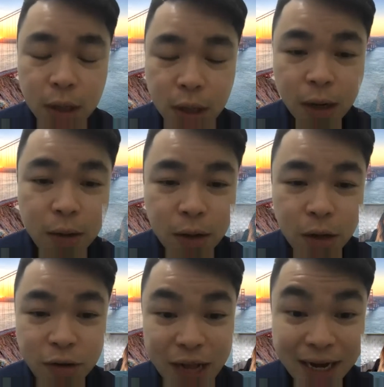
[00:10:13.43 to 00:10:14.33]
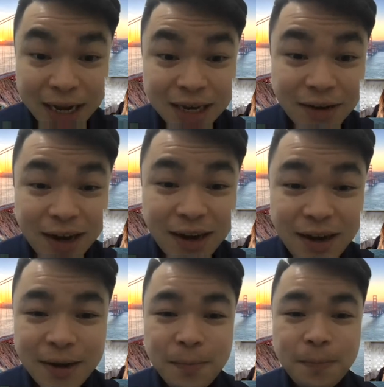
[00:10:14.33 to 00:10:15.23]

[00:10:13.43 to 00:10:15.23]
Yeah, you've done LASIK, right?